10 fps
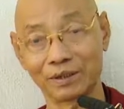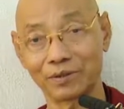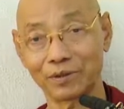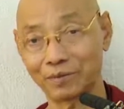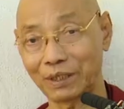
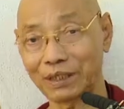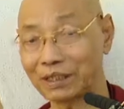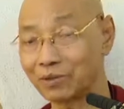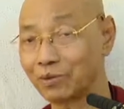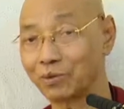
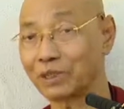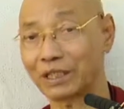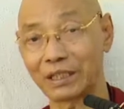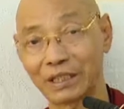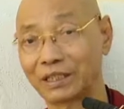referring to
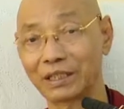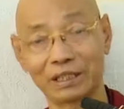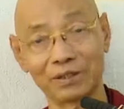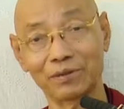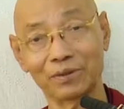
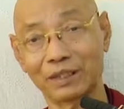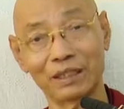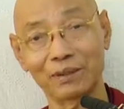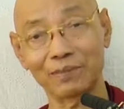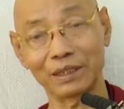
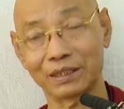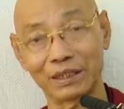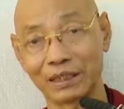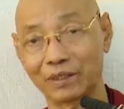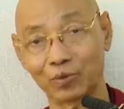Udake means
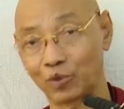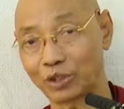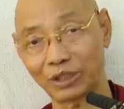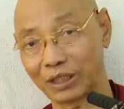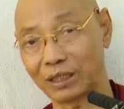in
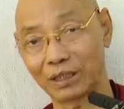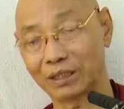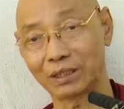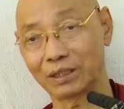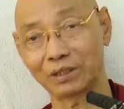water.
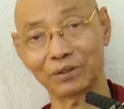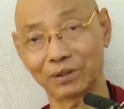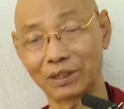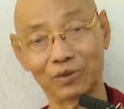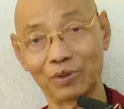So
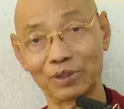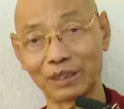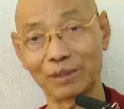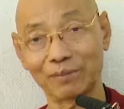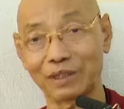in
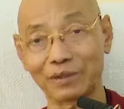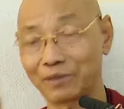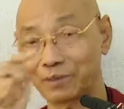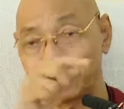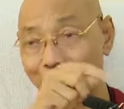water must
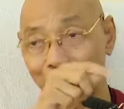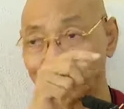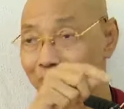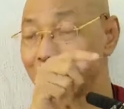be fish.